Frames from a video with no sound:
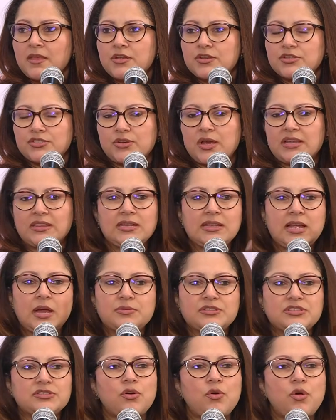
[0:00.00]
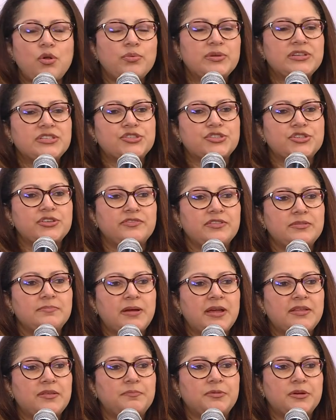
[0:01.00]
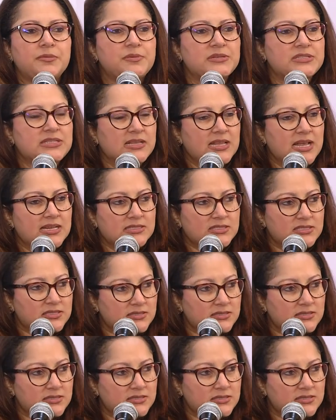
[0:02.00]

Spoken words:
So I think I was always driven by the purpose, and that's